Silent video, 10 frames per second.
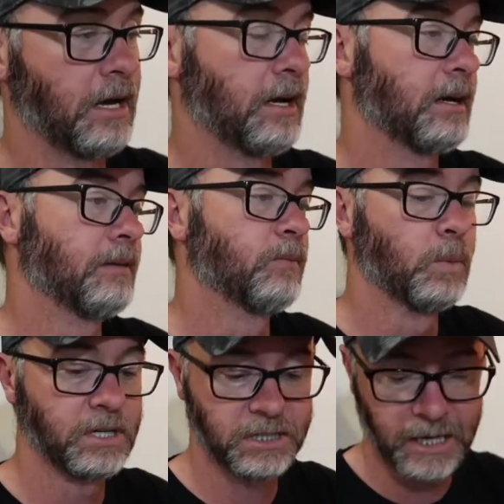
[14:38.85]
I
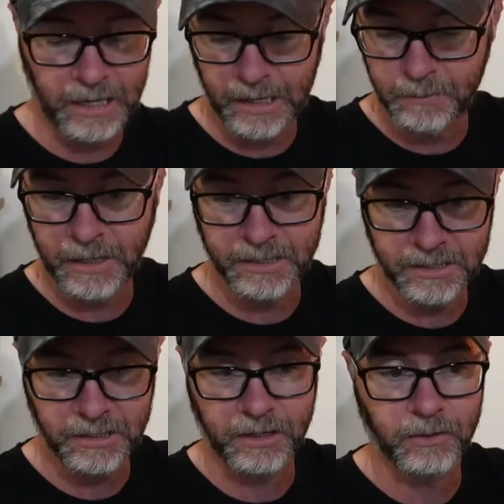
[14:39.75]
wish I had my
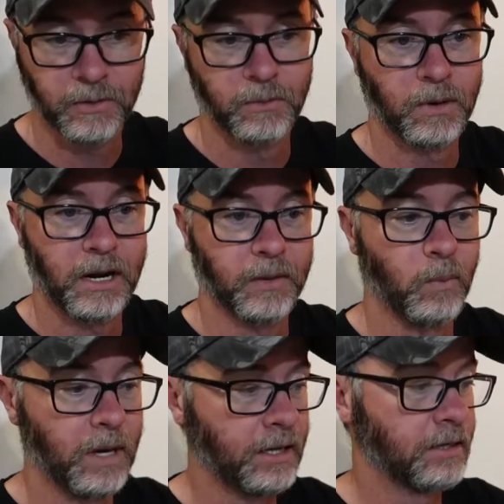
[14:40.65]
scale where I could
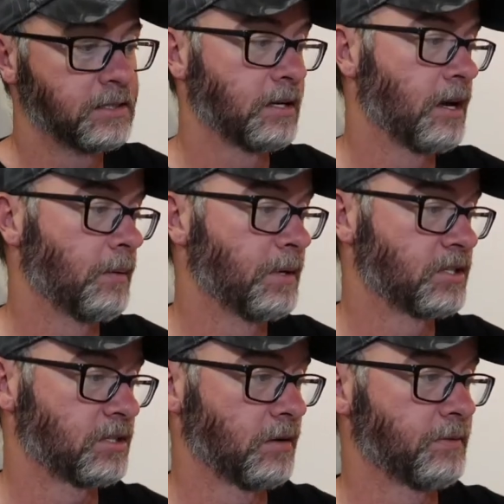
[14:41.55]
weigh it and tell you how
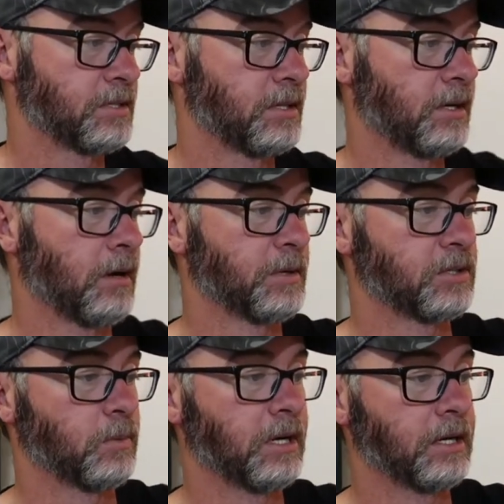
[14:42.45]
much stuff is in here, how much
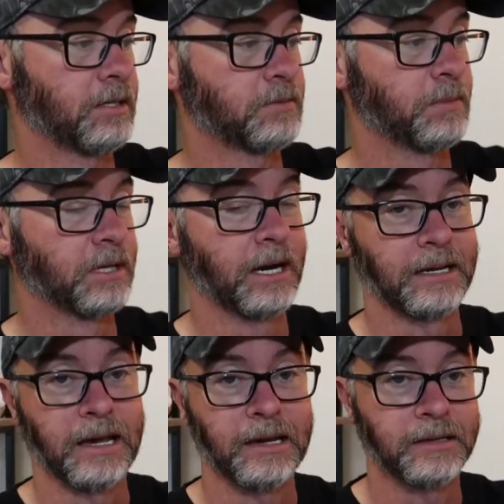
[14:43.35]
it weighs, but I
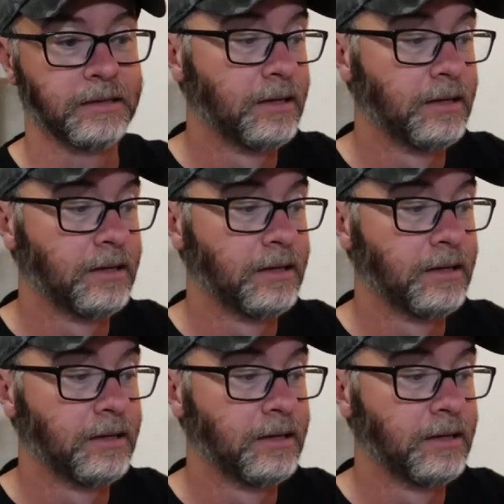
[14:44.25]
can't.